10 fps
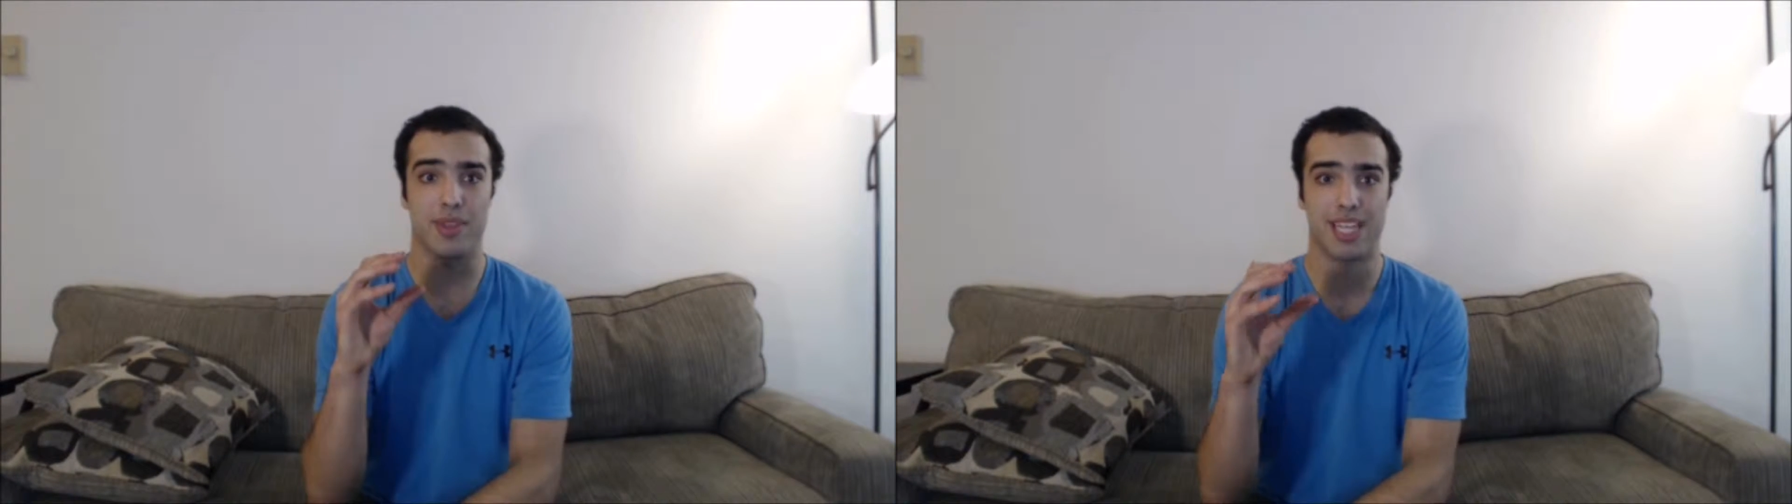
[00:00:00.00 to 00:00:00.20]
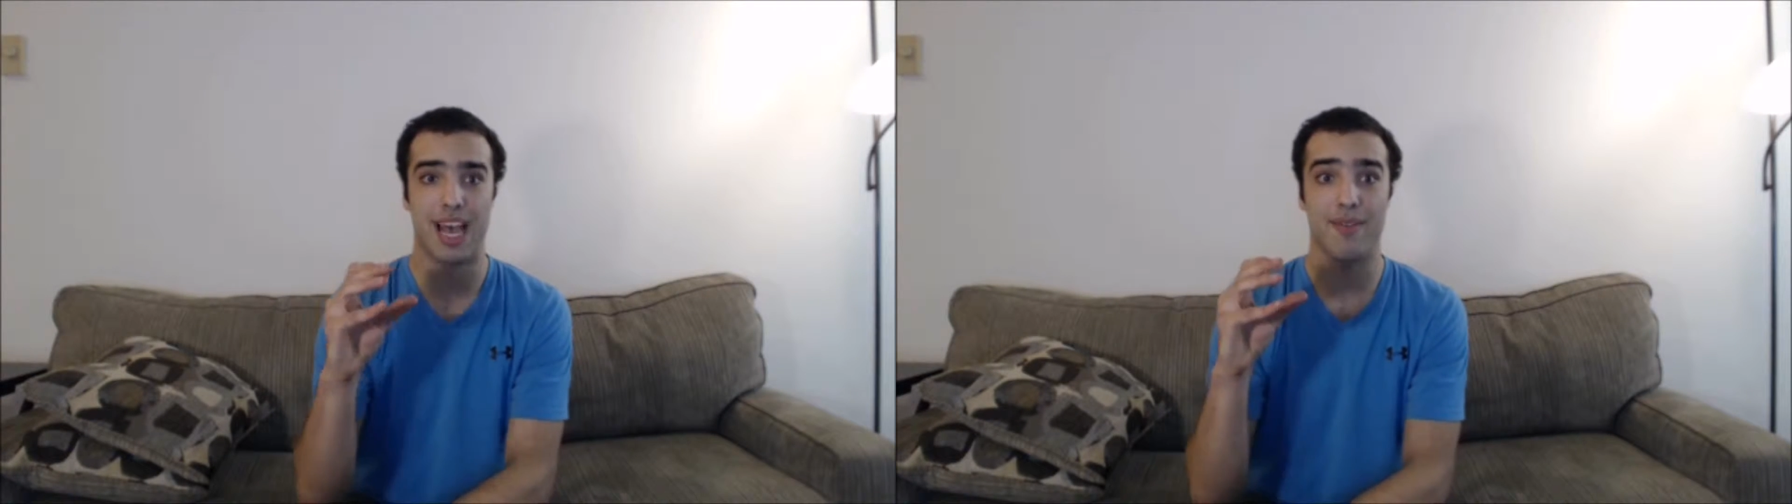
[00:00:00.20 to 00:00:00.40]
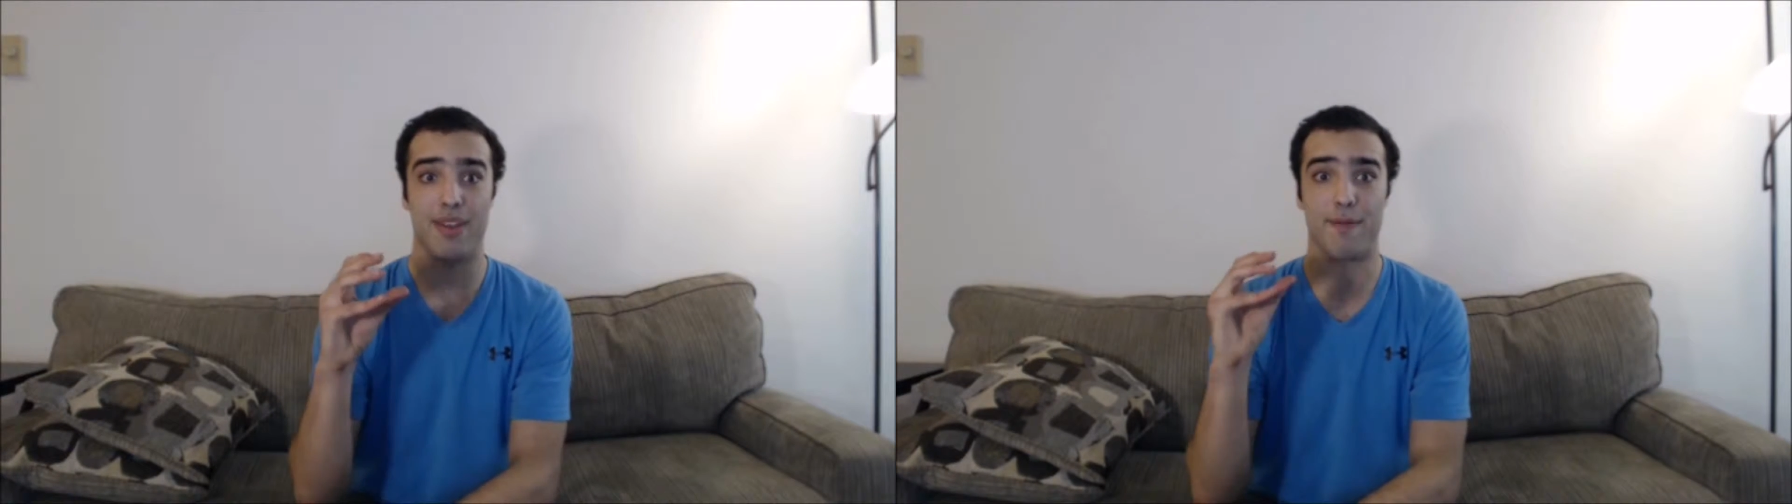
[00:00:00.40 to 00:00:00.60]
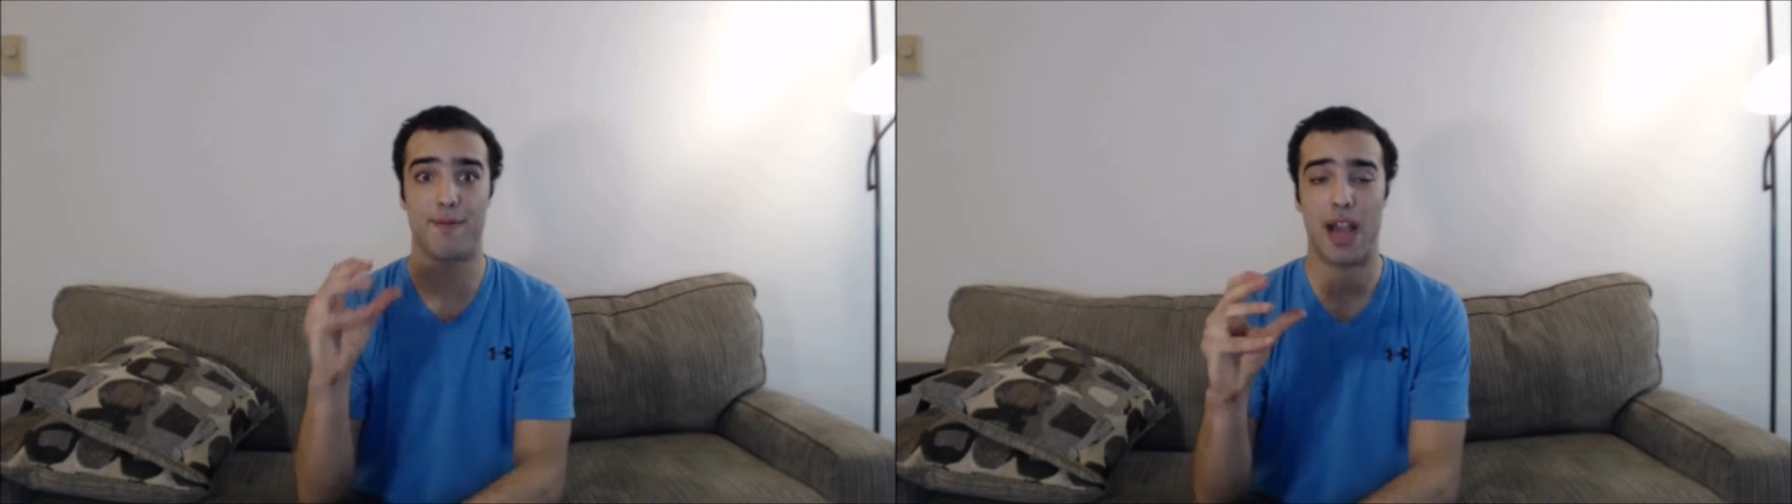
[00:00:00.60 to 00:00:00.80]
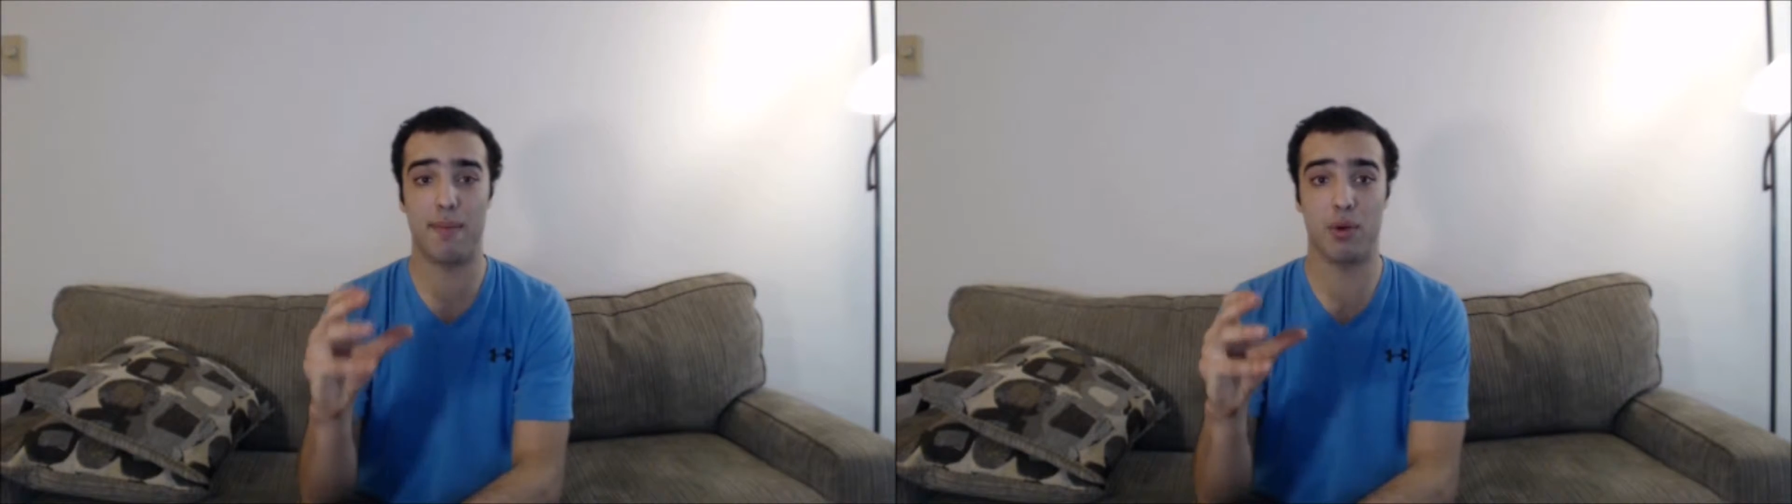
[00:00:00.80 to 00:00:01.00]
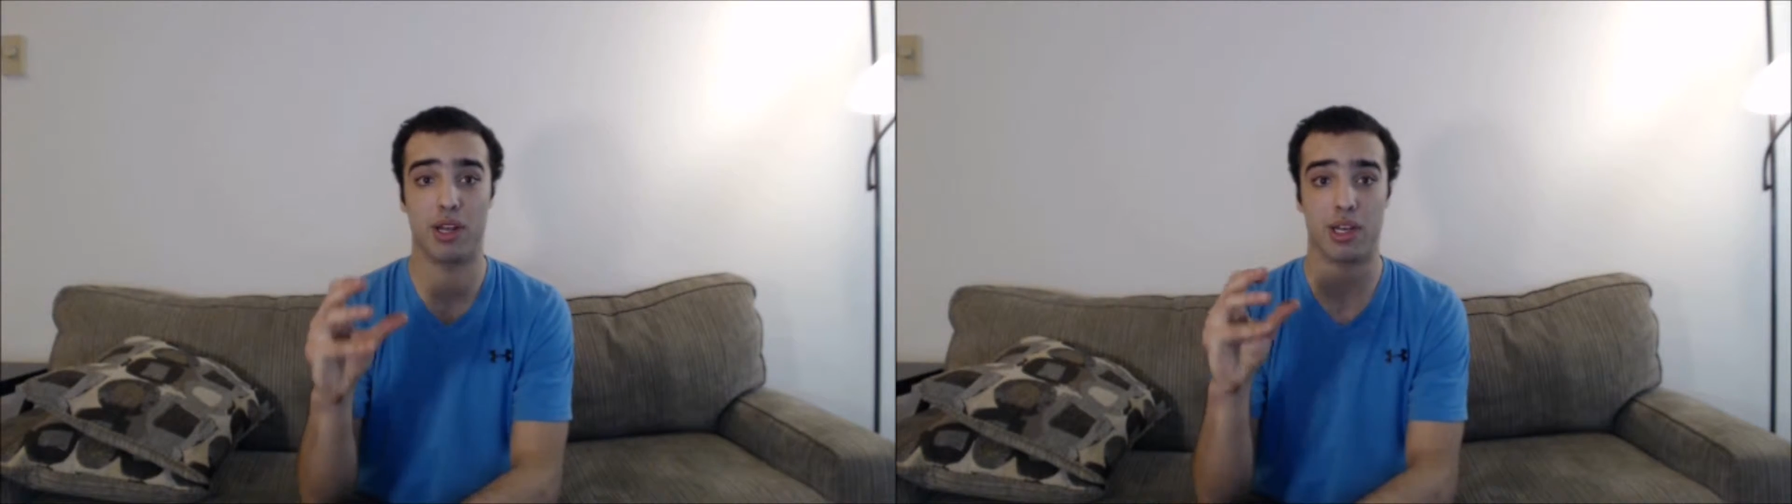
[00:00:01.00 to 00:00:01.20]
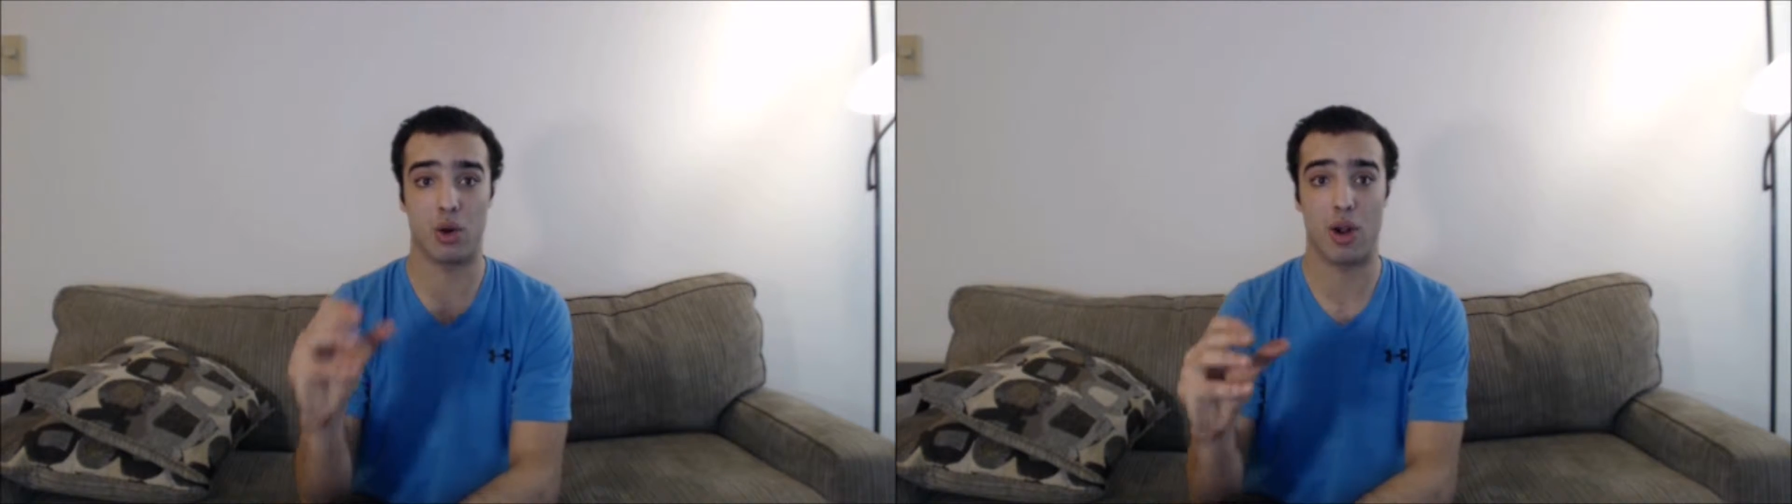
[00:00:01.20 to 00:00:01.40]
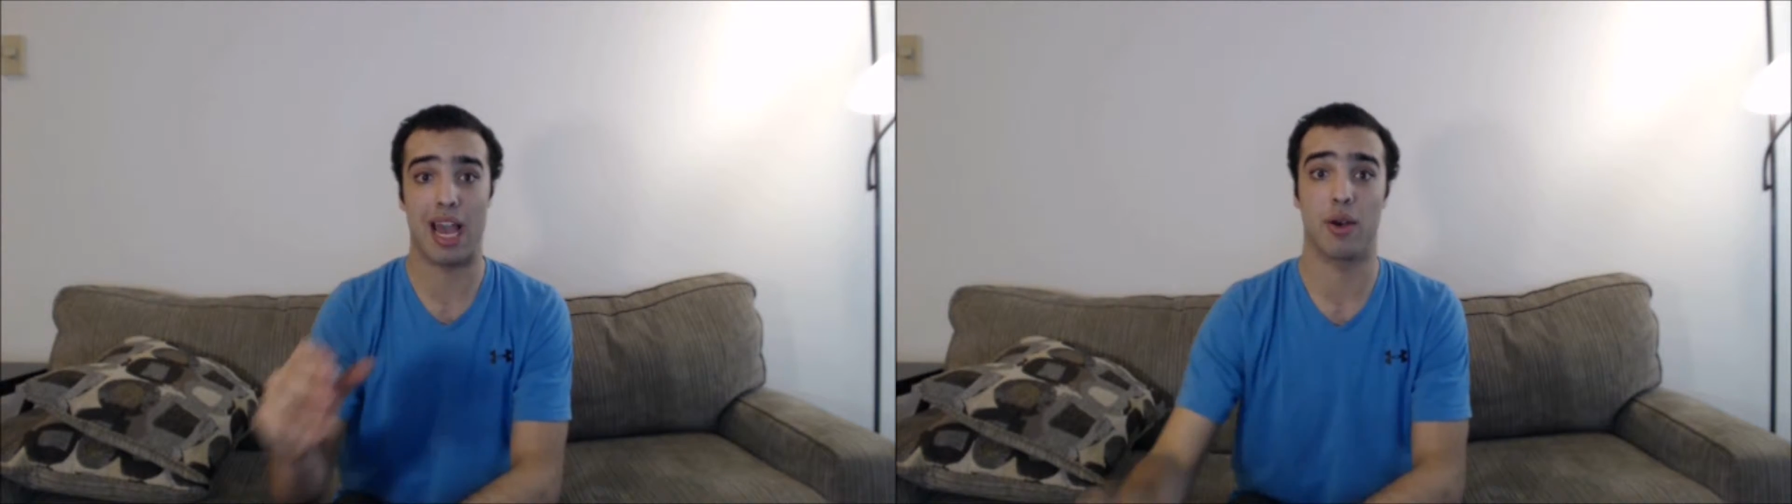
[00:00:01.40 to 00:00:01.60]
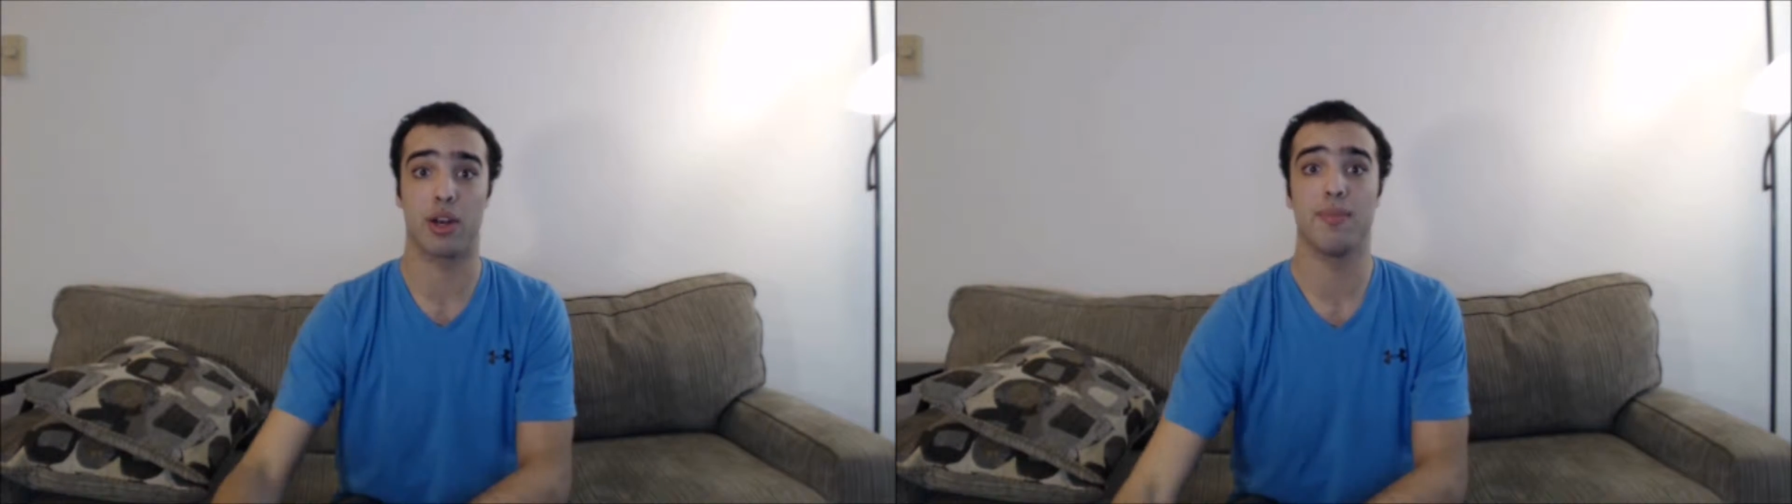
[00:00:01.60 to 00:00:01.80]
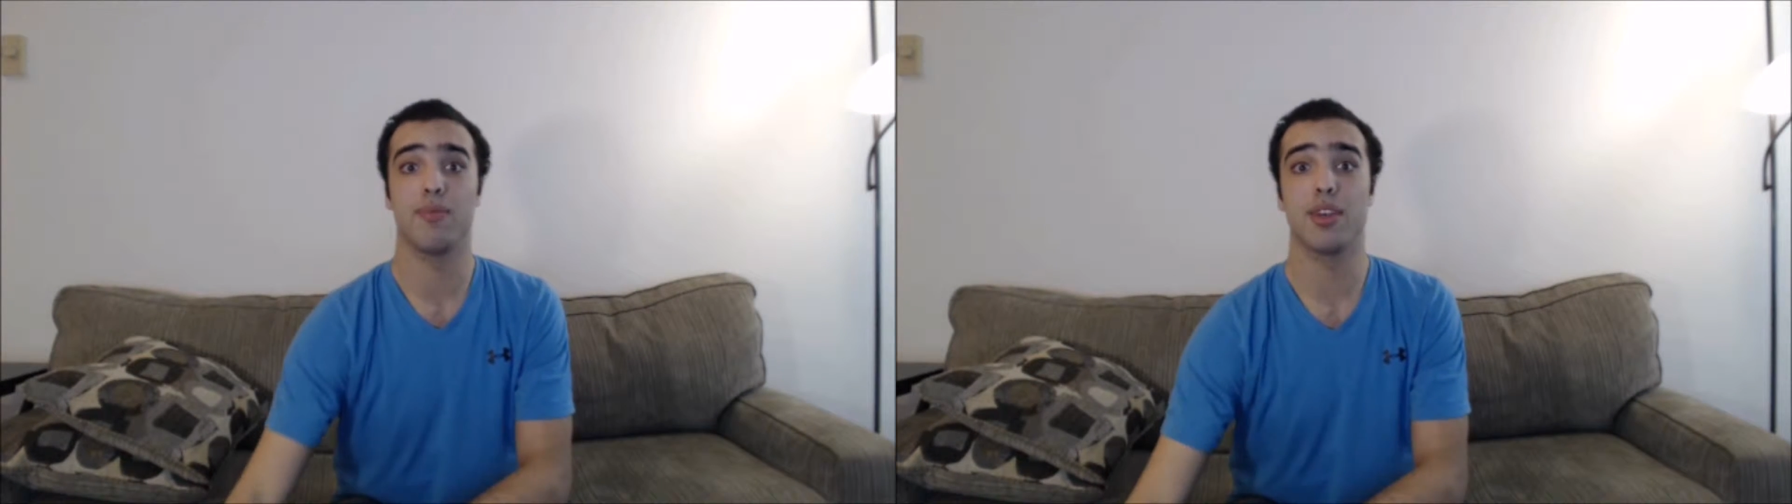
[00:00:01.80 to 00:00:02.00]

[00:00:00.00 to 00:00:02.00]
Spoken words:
is have a vibrant crowd.